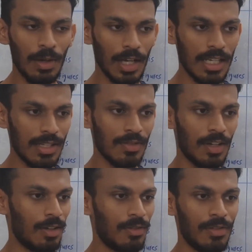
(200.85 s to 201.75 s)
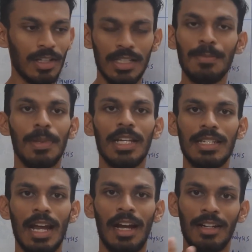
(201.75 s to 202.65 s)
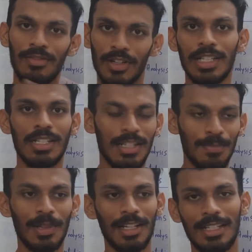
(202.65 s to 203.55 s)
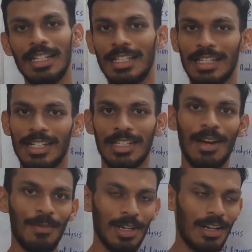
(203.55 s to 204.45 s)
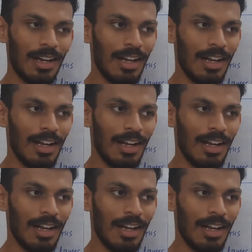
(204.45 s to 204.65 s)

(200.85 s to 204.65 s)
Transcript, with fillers: okay it's one of the simplest and the first simplest easiest chapter